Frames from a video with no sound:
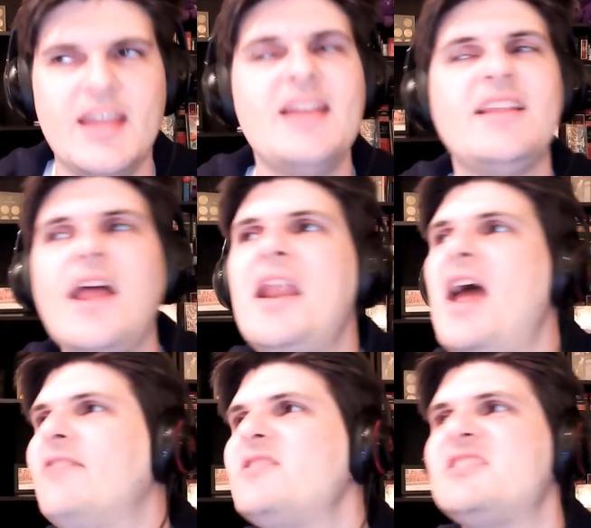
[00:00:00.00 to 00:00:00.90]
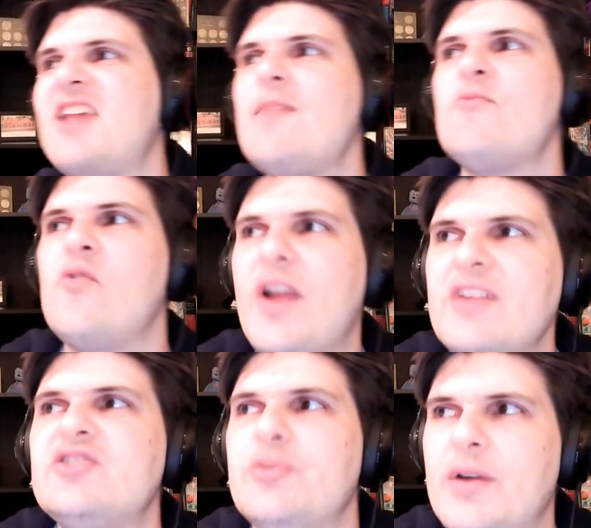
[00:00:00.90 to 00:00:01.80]
It doesn't have the same
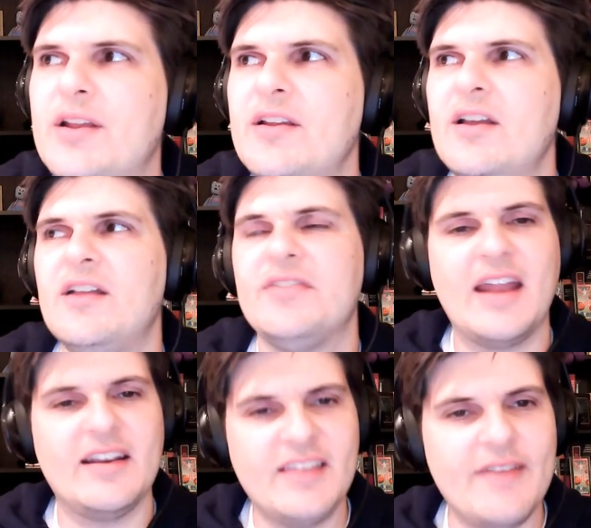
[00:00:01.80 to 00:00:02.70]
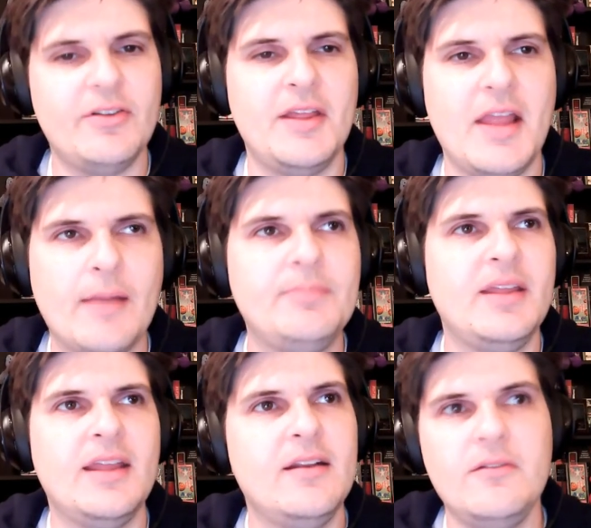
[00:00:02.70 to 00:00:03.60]
ring to it that leveling up
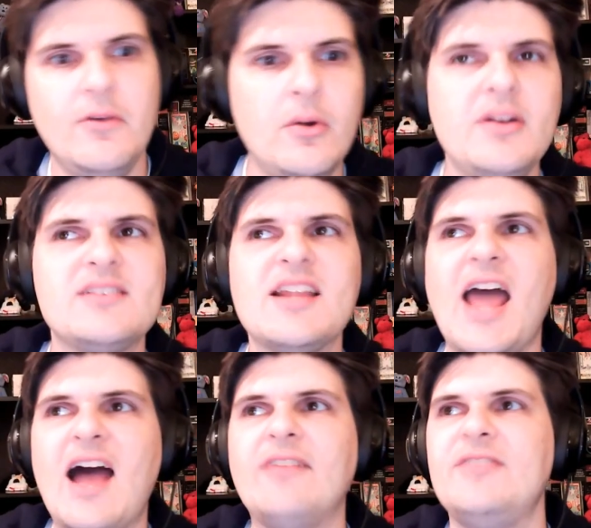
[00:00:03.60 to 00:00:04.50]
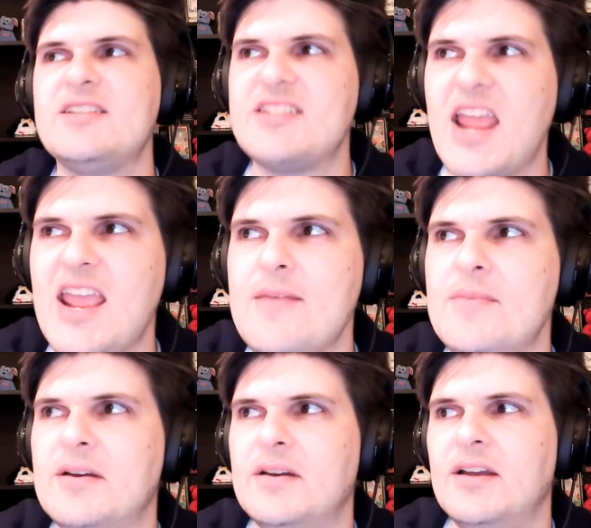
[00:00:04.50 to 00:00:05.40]
did, nor does it have the
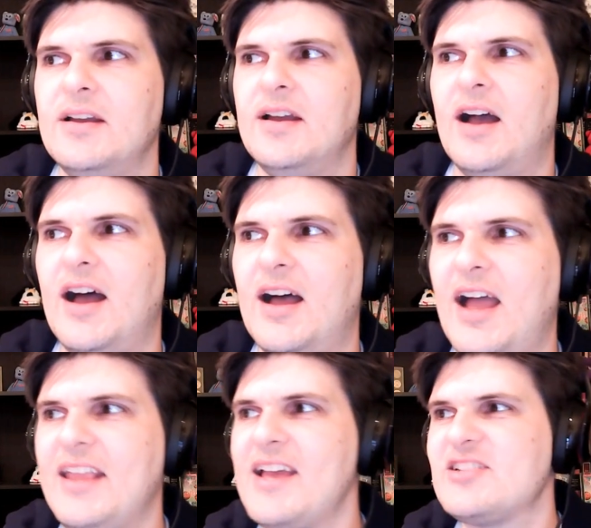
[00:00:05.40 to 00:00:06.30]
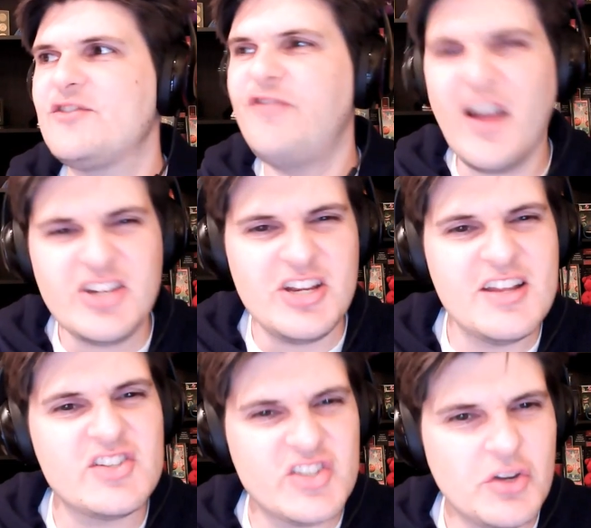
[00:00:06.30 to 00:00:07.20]
same
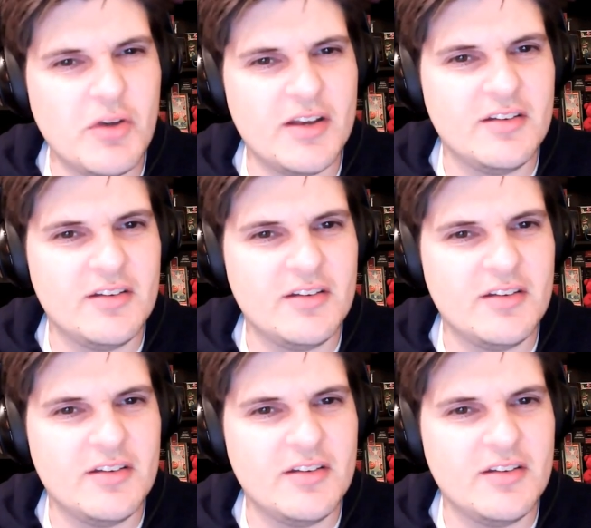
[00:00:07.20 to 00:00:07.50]
fudginess to it.